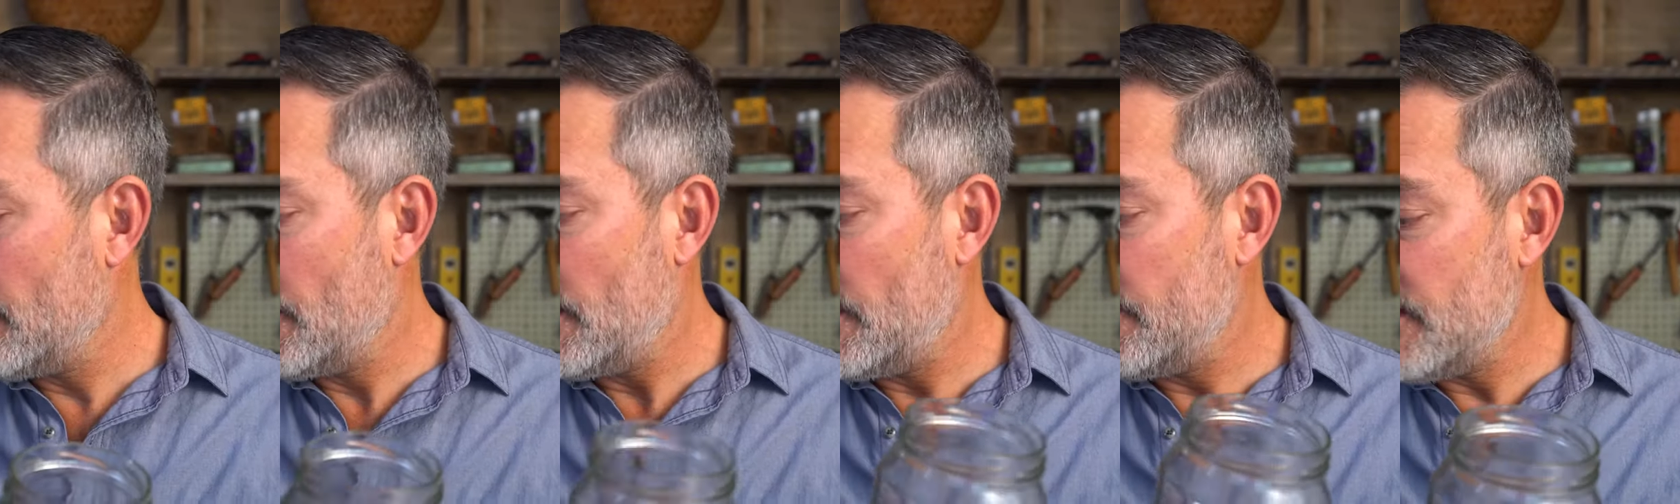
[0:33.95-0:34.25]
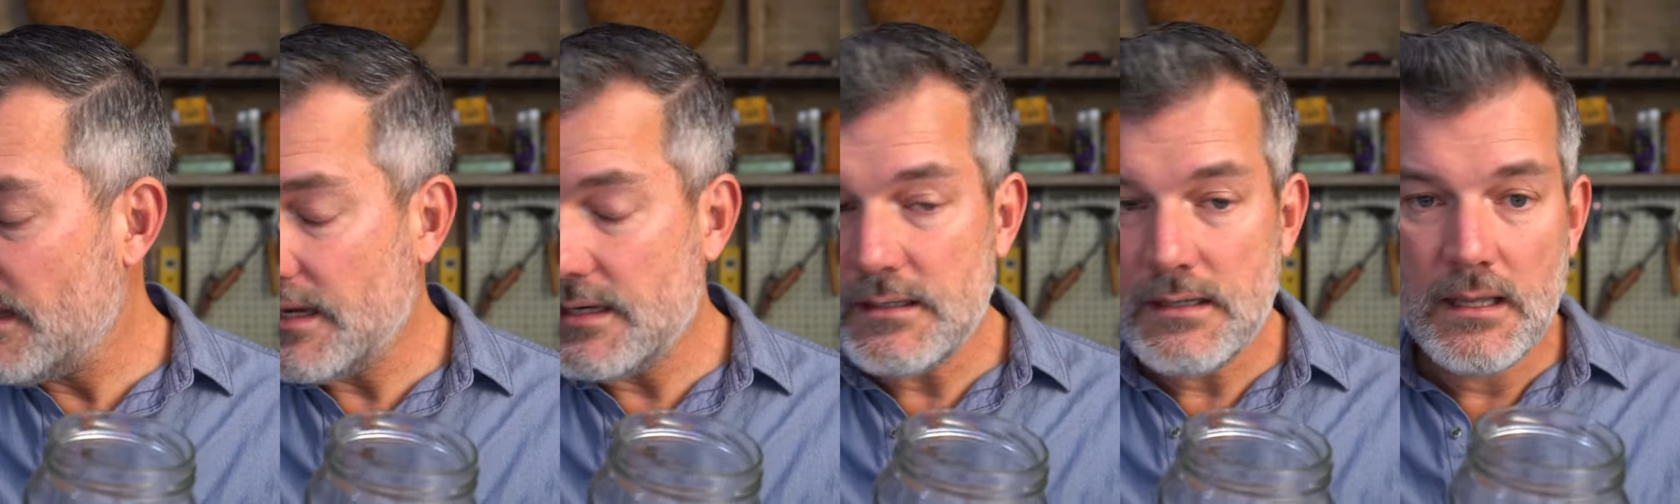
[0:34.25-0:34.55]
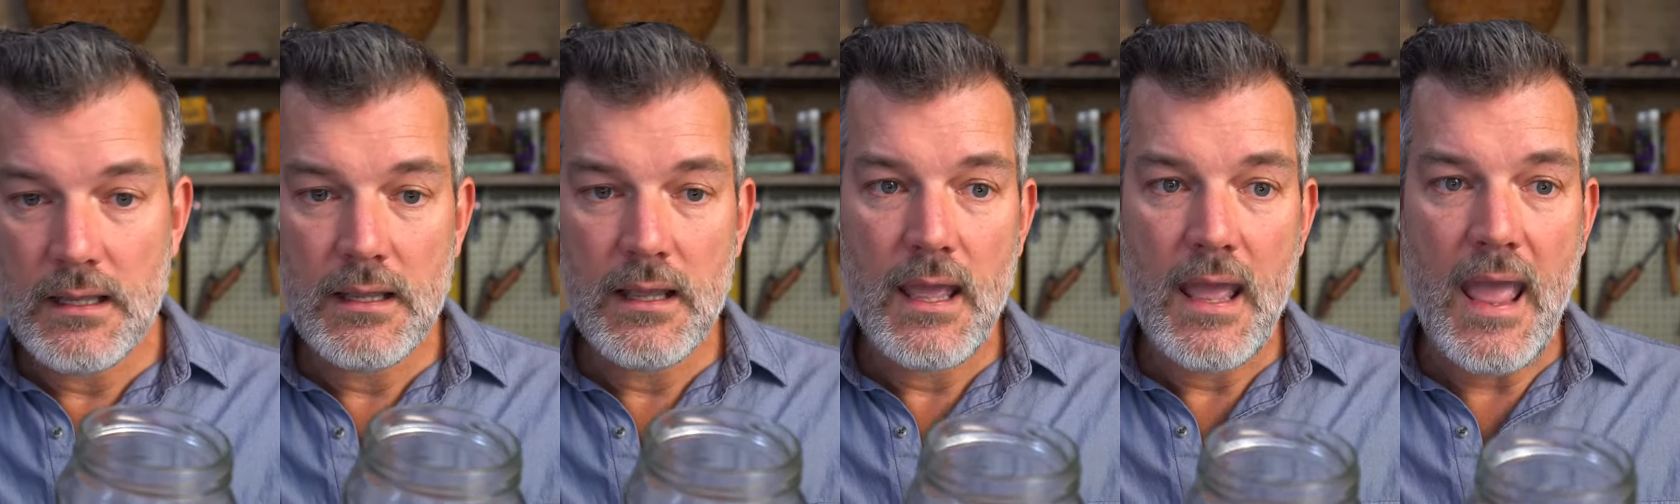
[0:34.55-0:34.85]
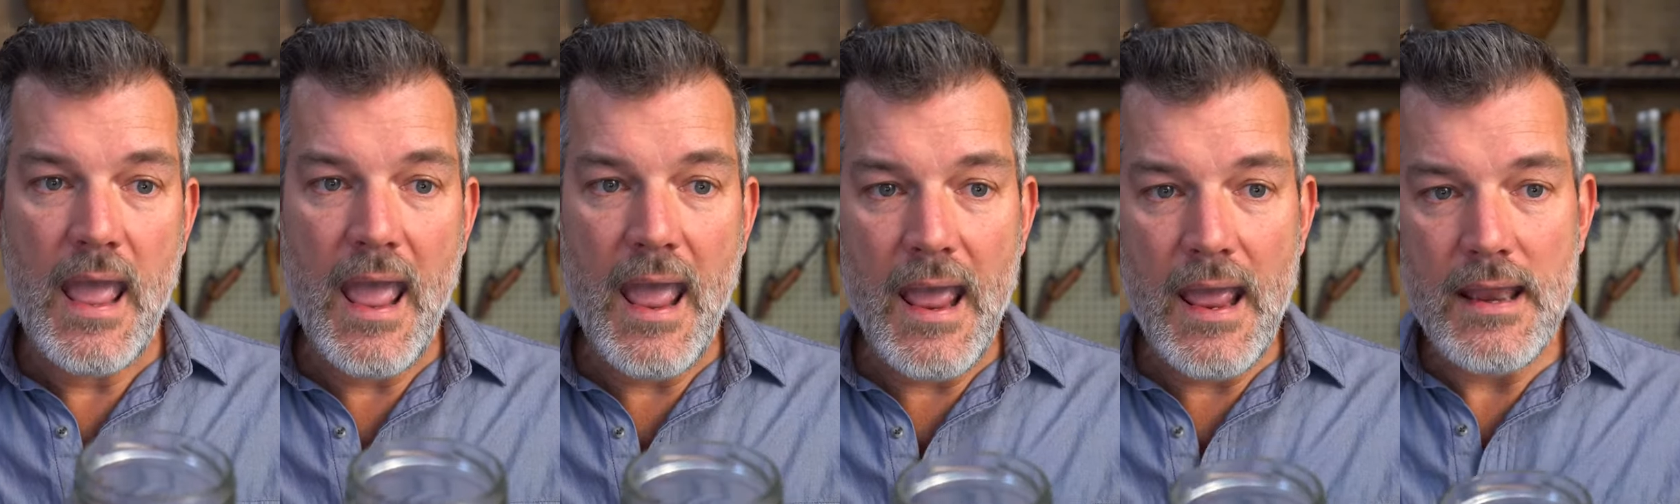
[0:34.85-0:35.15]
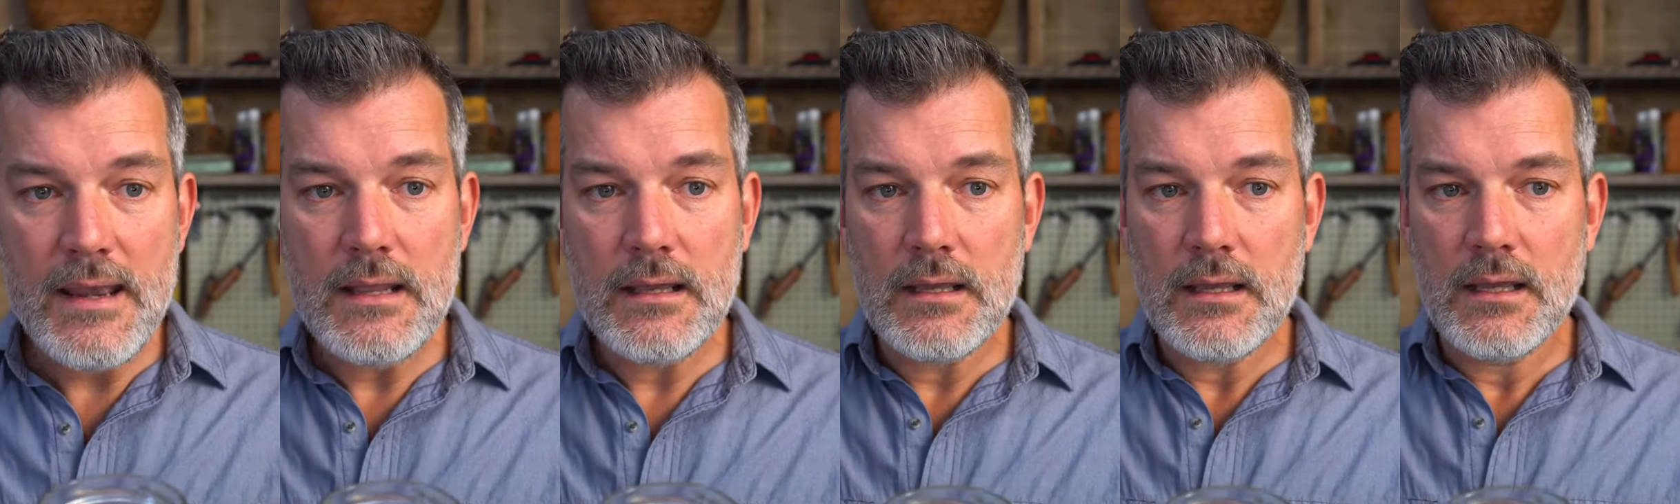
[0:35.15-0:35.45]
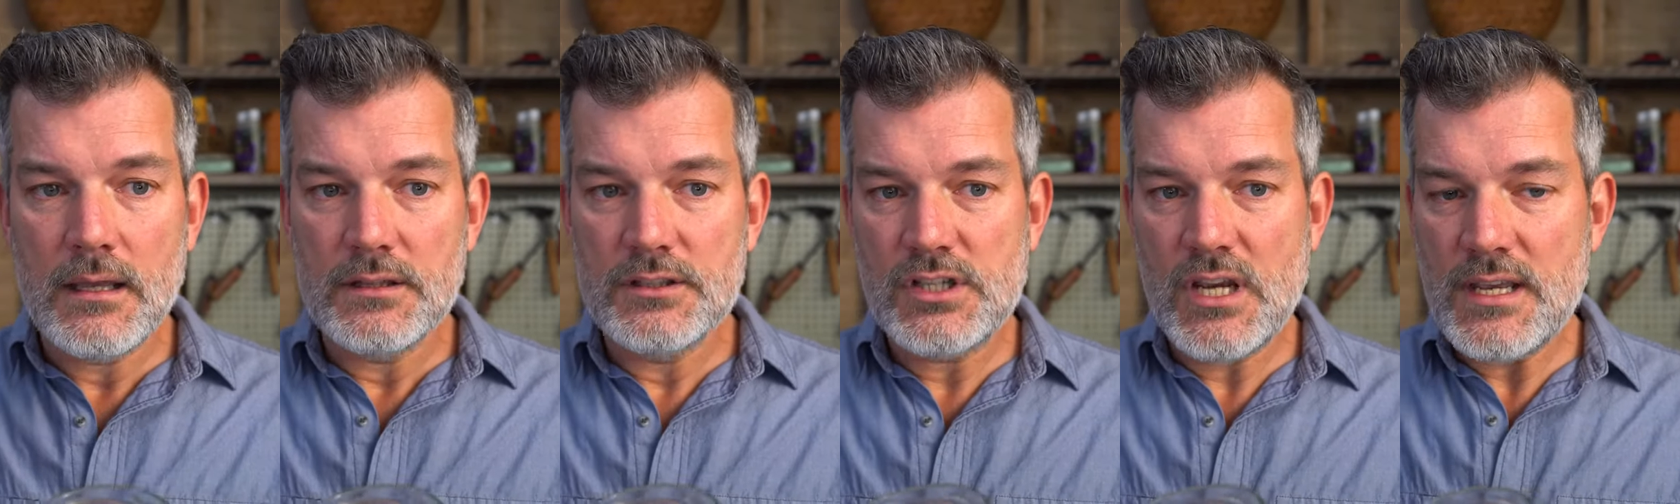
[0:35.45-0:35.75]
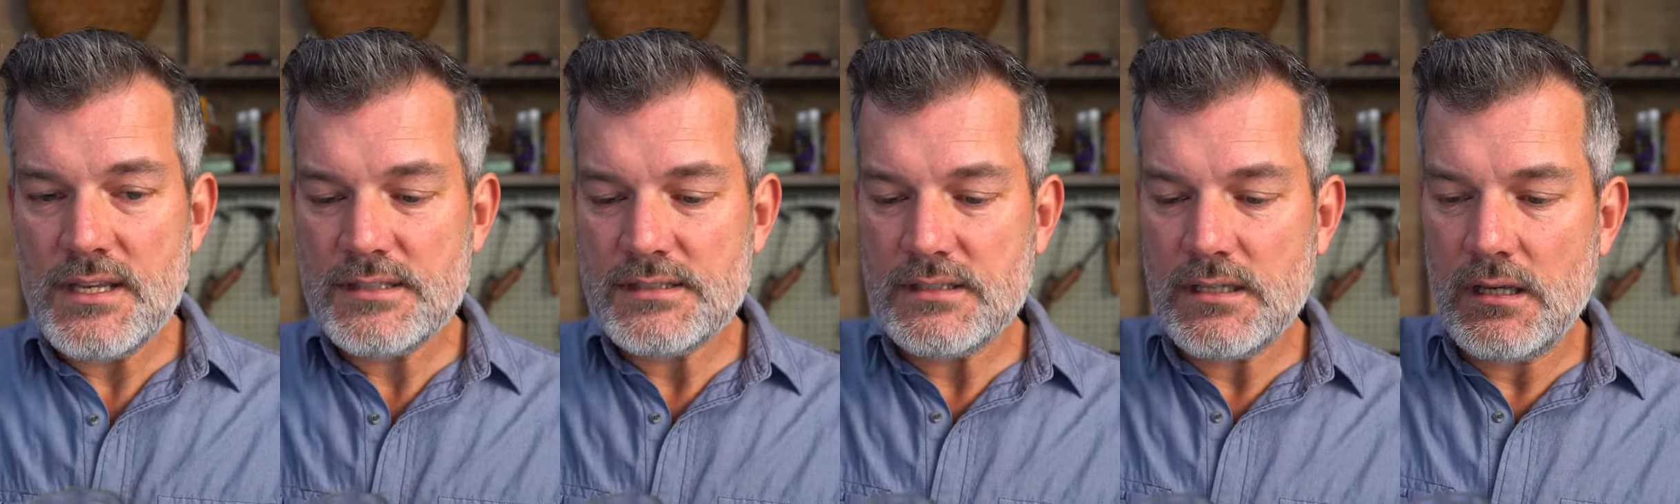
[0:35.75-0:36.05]
And then add
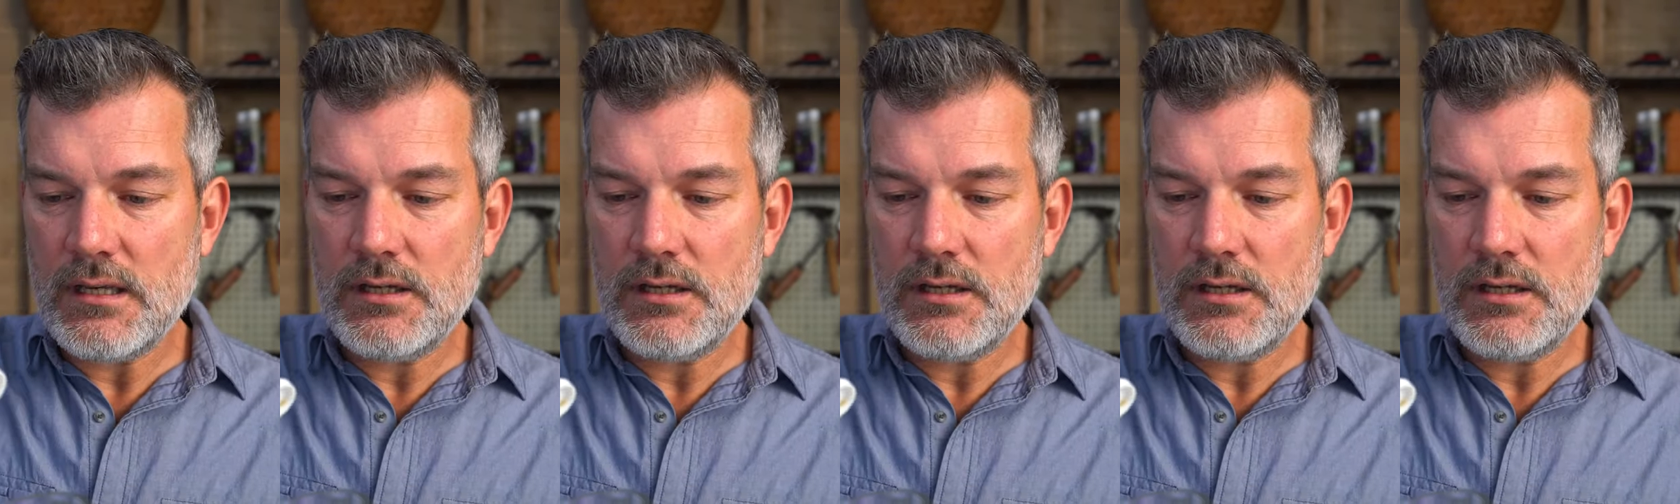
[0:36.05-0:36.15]
just